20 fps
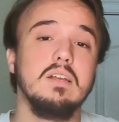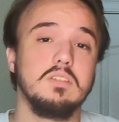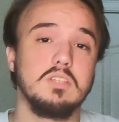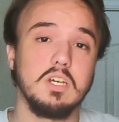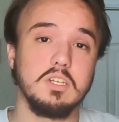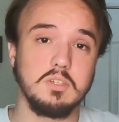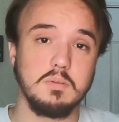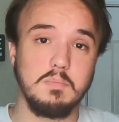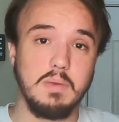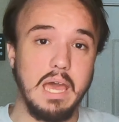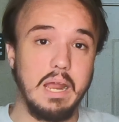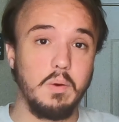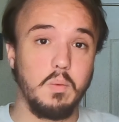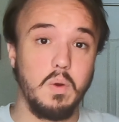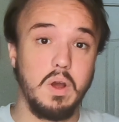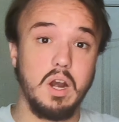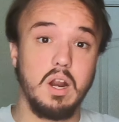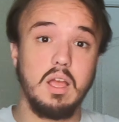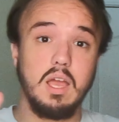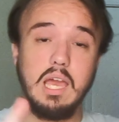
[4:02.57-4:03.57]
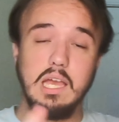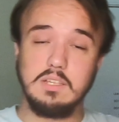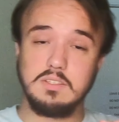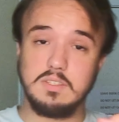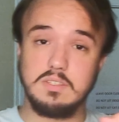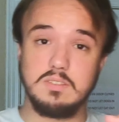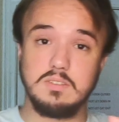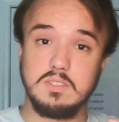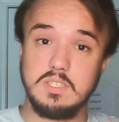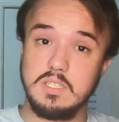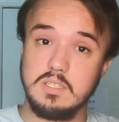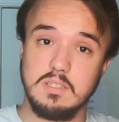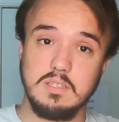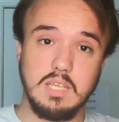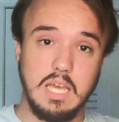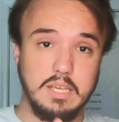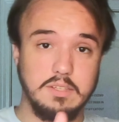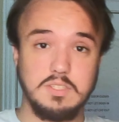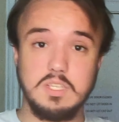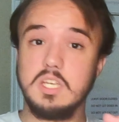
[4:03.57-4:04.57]
Doesn't matter what
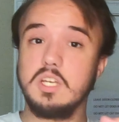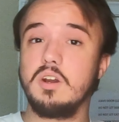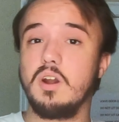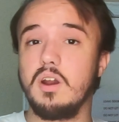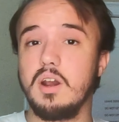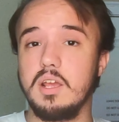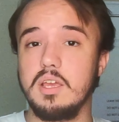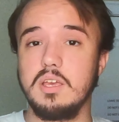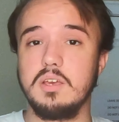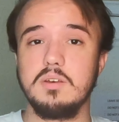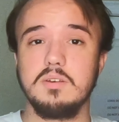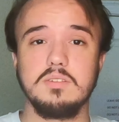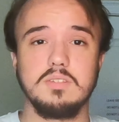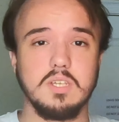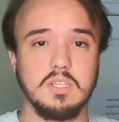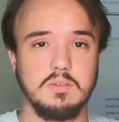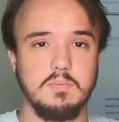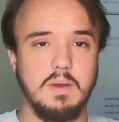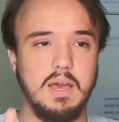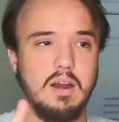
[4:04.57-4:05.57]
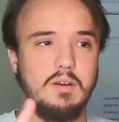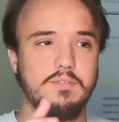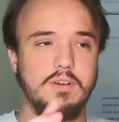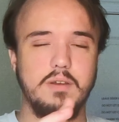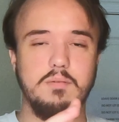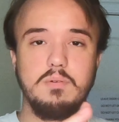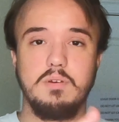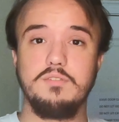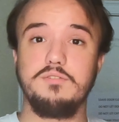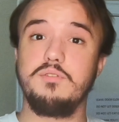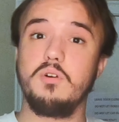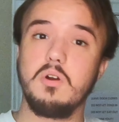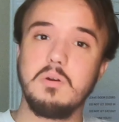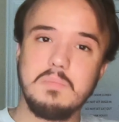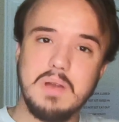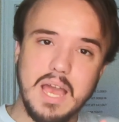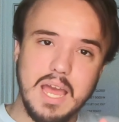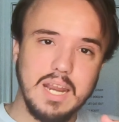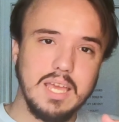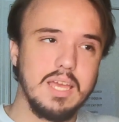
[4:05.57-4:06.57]
SD card I use, doesn't matter if I
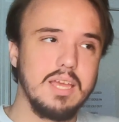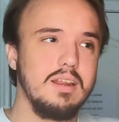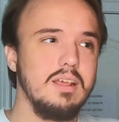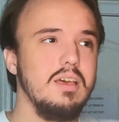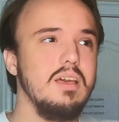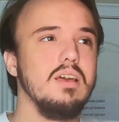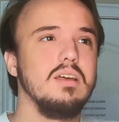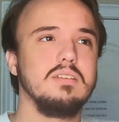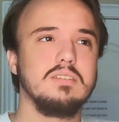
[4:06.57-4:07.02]
reformat it,